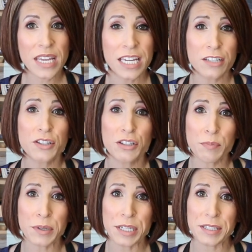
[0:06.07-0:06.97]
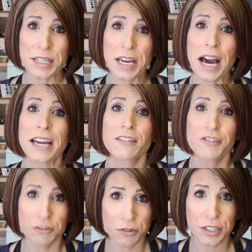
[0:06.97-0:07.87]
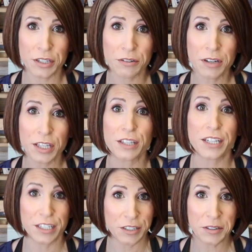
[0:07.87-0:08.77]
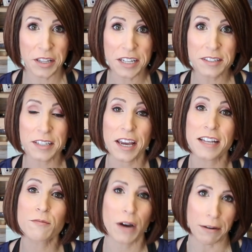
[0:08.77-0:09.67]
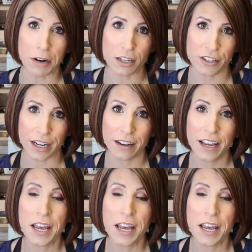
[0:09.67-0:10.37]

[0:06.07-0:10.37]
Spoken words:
It is super easy, I assure you, you can do this. It's whitewashing.